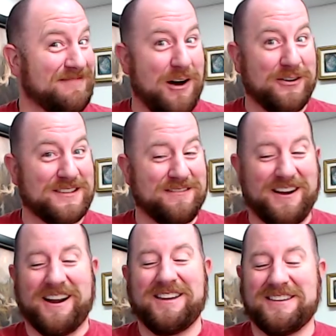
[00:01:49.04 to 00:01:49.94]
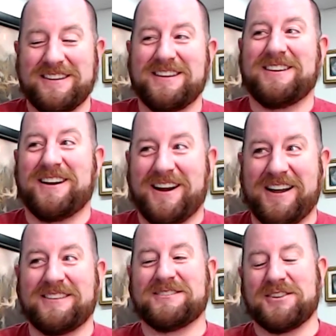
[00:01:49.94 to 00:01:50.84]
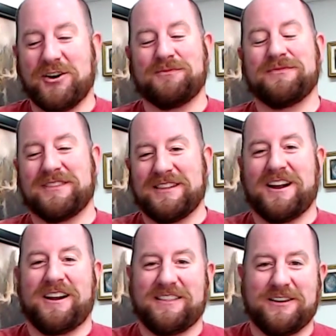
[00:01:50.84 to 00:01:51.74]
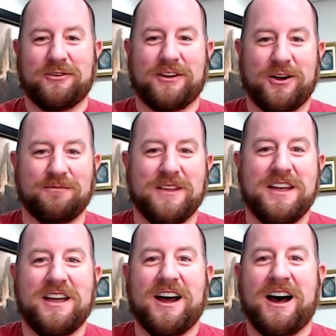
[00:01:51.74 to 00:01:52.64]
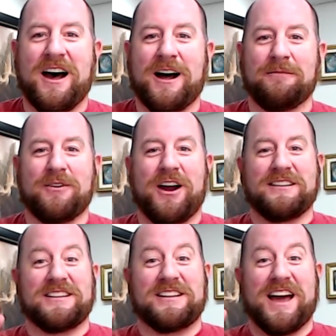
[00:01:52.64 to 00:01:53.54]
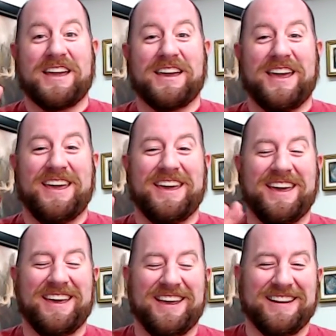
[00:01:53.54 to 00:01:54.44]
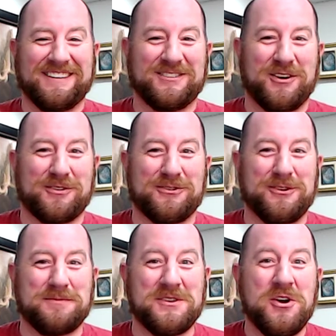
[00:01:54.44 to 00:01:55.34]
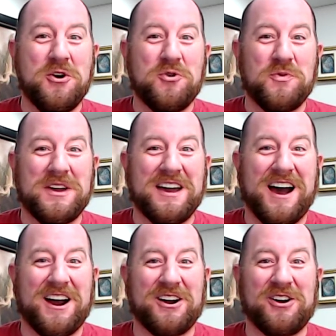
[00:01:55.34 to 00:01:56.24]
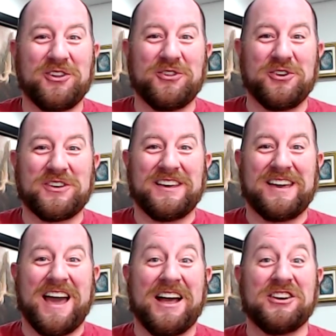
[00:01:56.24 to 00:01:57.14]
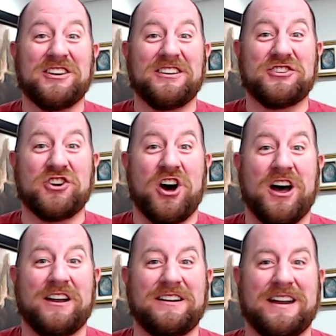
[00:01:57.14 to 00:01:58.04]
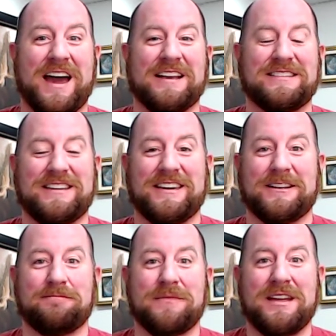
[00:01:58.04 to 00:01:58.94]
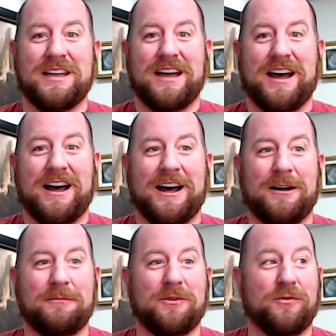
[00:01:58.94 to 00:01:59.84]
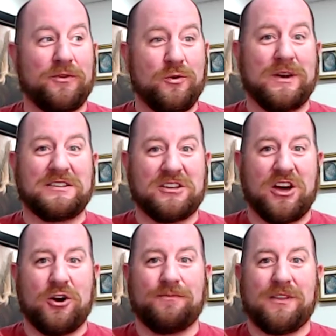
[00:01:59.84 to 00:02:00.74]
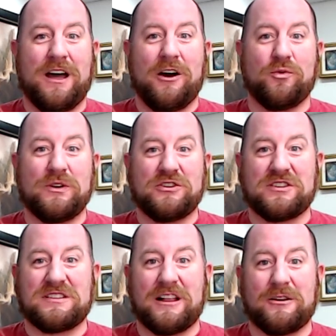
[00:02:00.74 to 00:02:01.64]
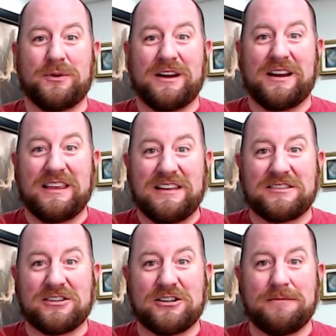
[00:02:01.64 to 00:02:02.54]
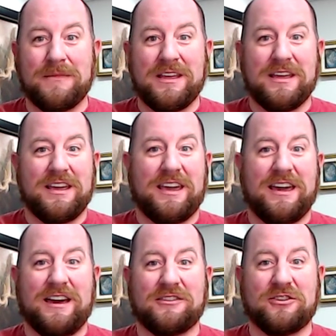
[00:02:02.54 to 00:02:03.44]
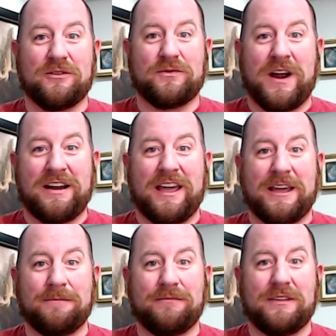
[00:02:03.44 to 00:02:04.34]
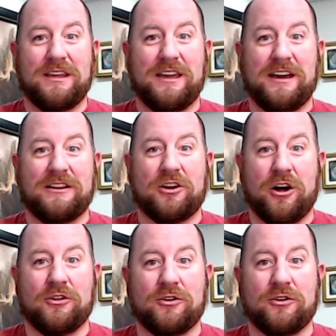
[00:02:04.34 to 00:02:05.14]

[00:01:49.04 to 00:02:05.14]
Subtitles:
How was it? All right. All right. So, all right. There we go. All right. Tonight in growth groups, we are looking at John 19. A few weeks ago, we just celebrated Easter and Good Friday and all